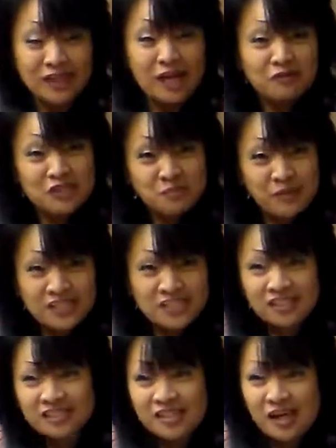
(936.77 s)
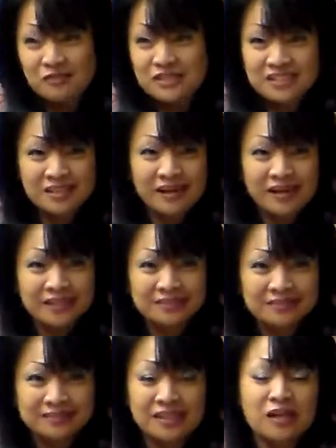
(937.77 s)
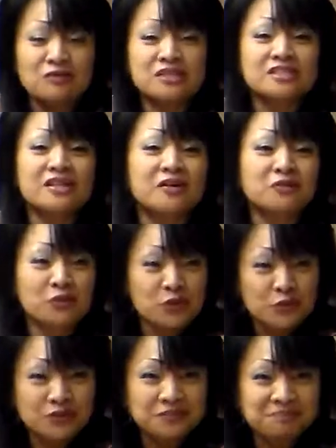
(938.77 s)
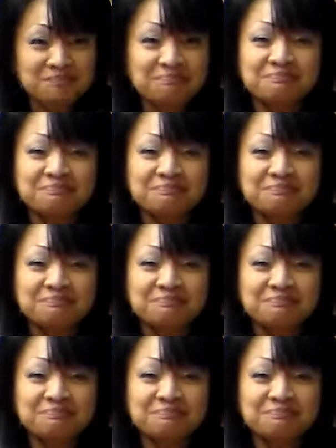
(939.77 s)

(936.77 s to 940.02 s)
Love is patient, love is kind, love is not rude.